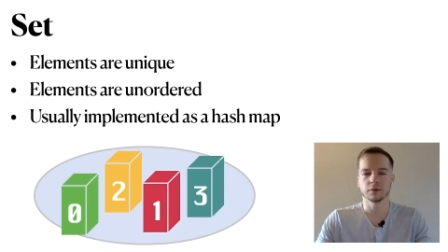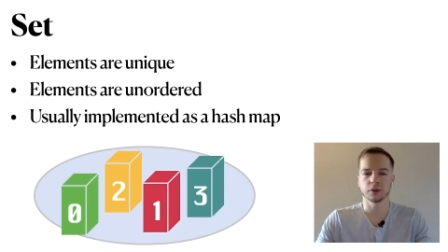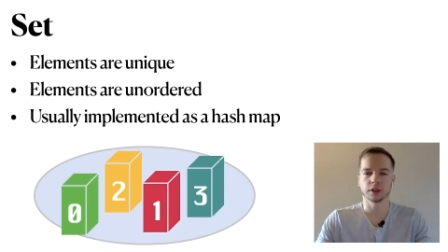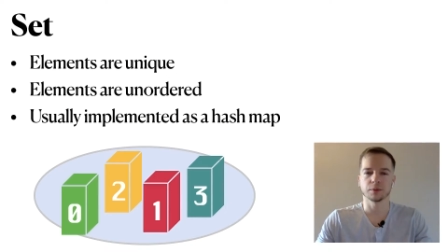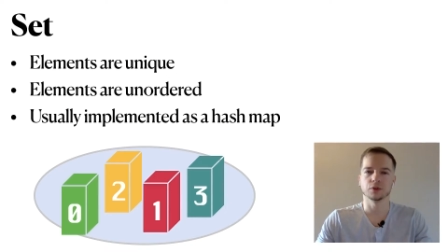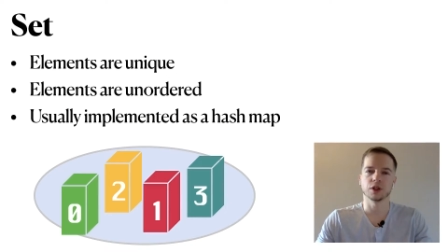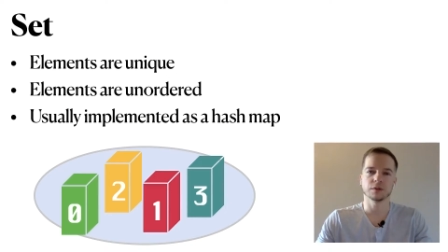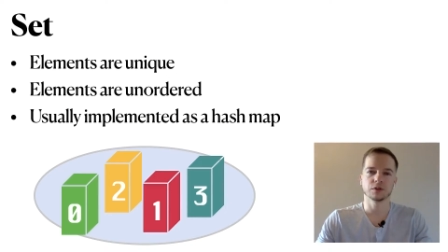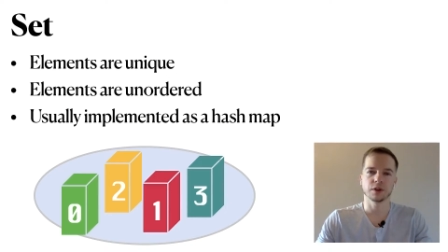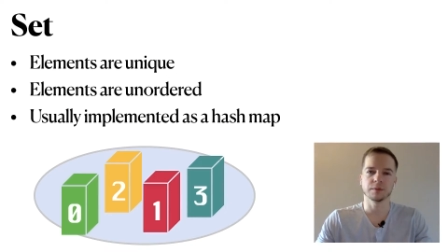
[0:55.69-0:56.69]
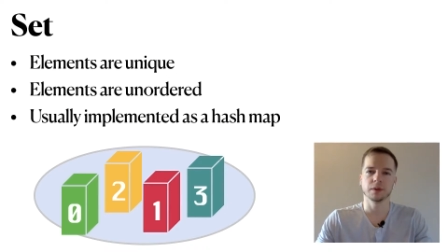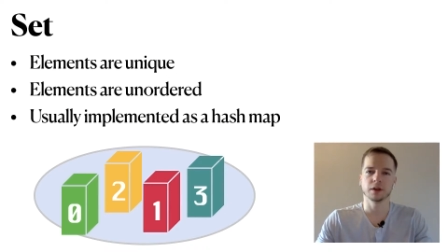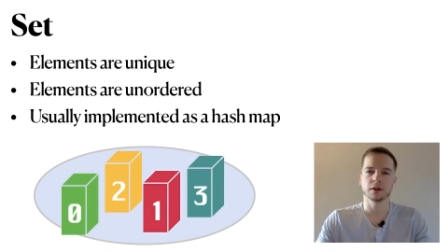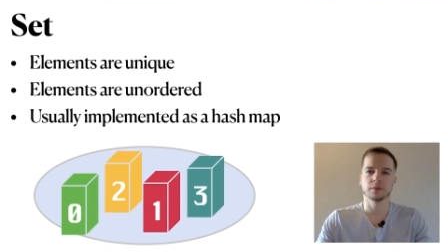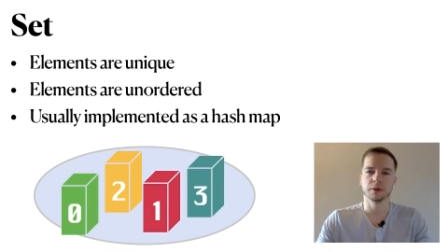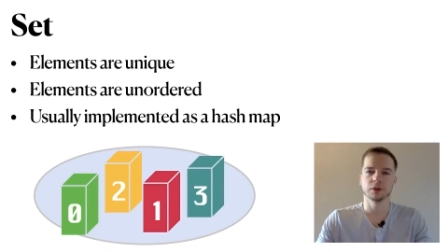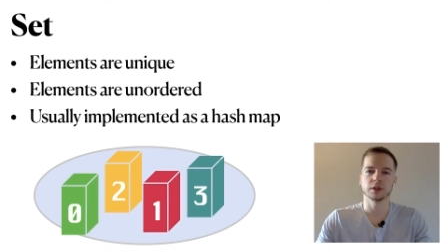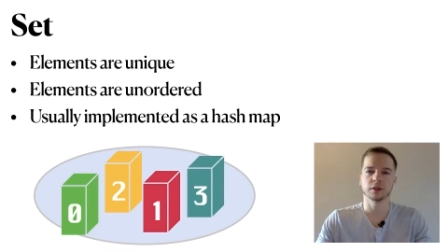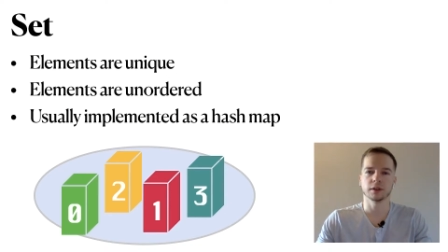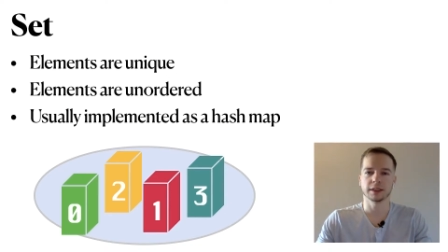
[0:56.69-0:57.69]
For example, in JavaScript, the
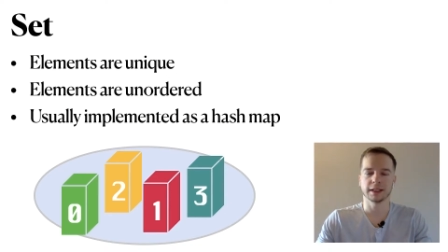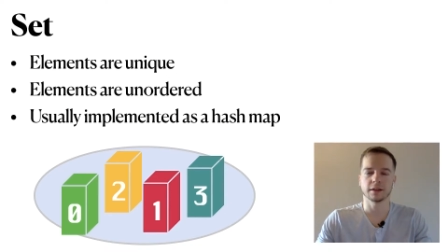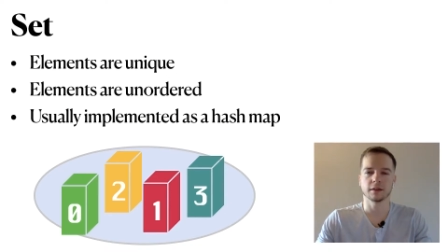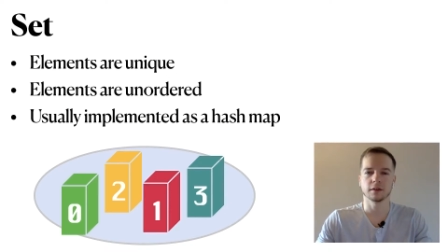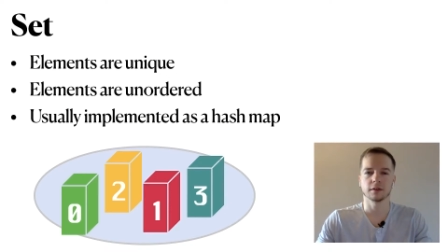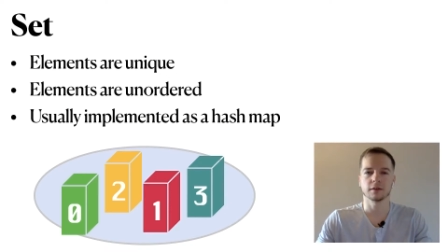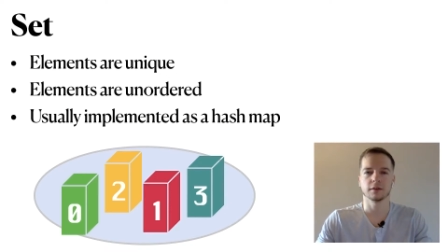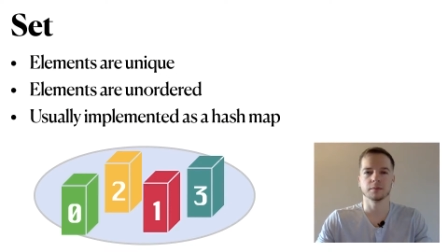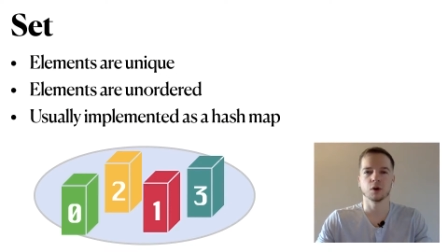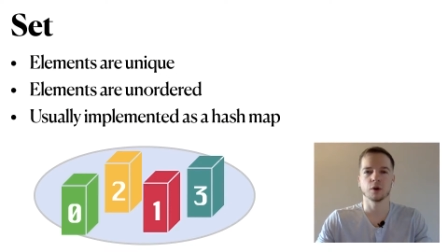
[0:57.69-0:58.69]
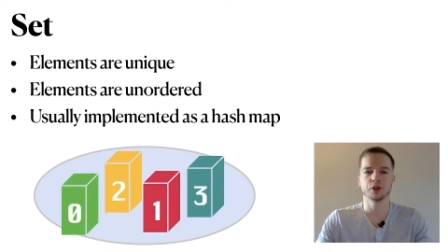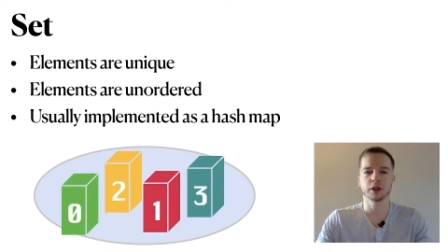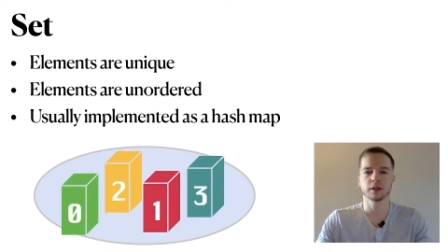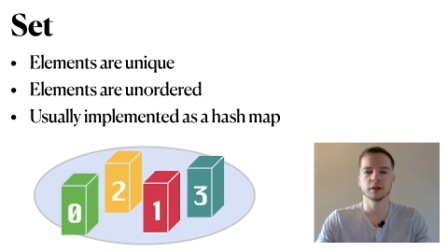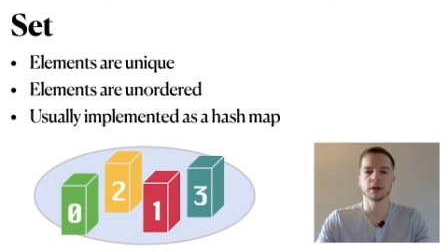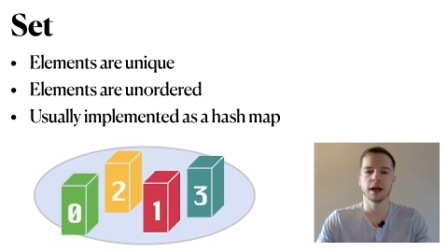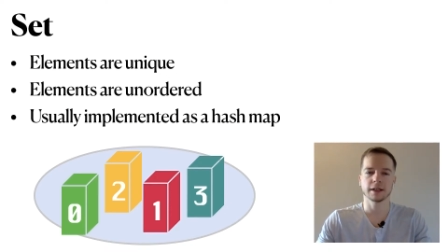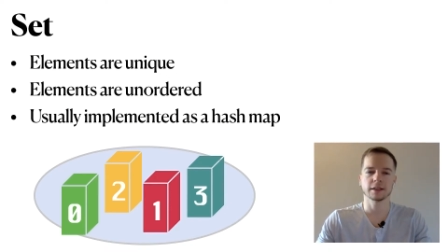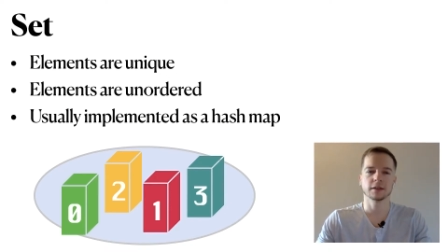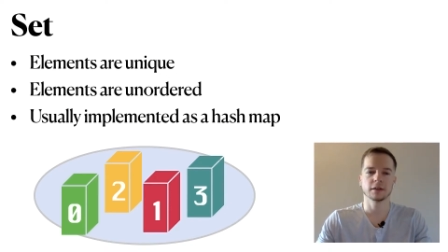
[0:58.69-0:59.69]
built-in set object
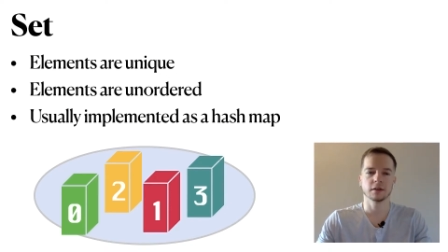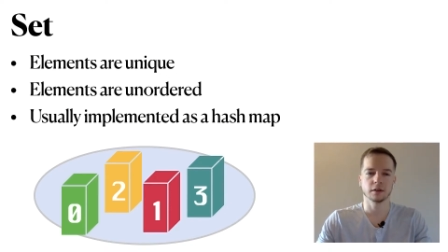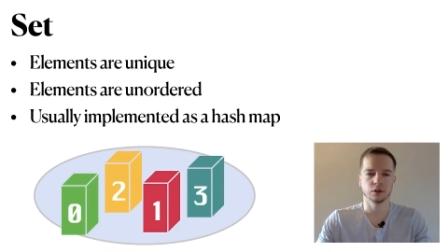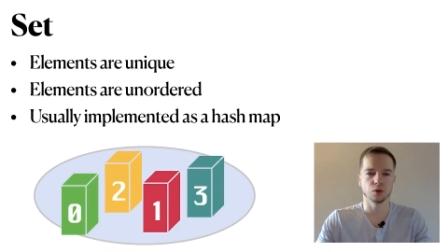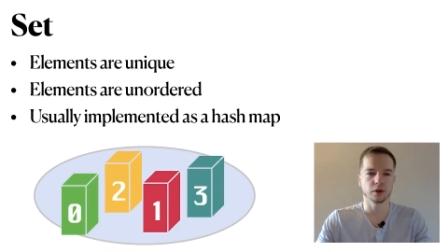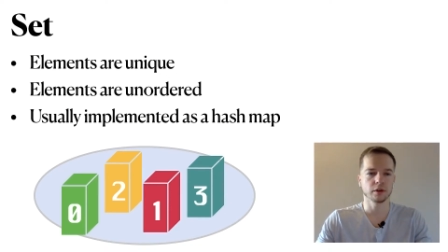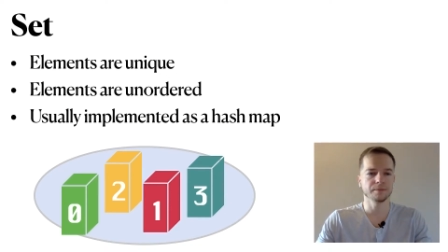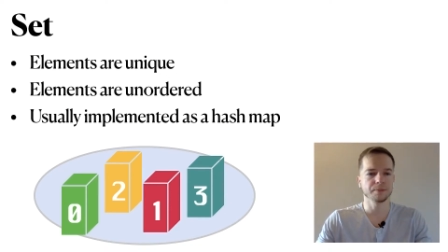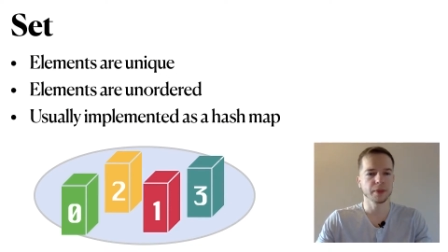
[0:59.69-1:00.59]
has an order.